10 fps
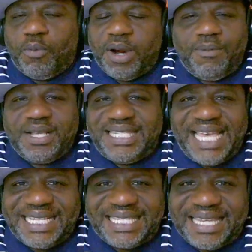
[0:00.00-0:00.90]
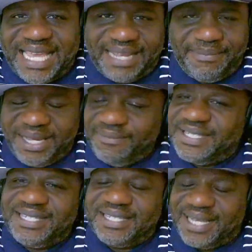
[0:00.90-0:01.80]
was that tonight, man? It was
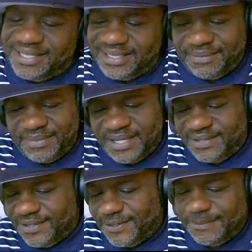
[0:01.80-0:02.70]
disgusting, man. So